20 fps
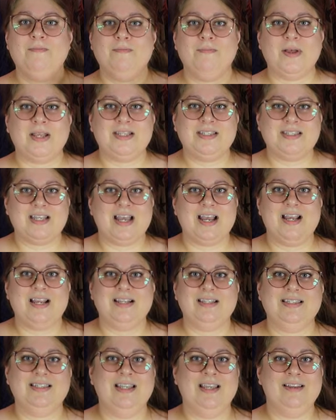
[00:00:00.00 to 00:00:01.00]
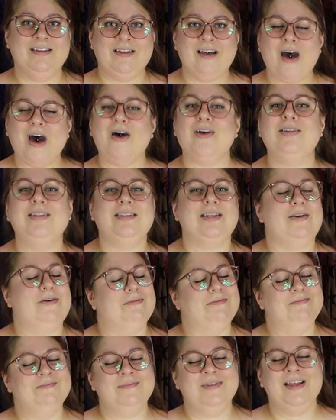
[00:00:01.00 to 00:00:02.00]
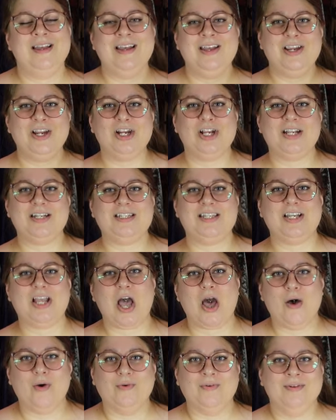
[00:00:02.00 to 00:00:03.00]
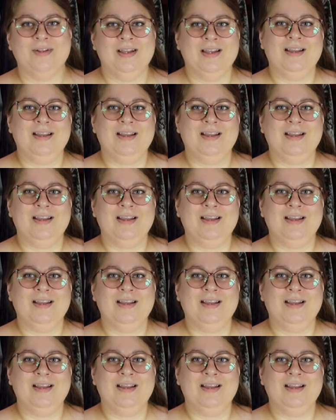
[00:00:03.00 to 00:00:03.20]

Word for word: Bust size, also, you're good to go.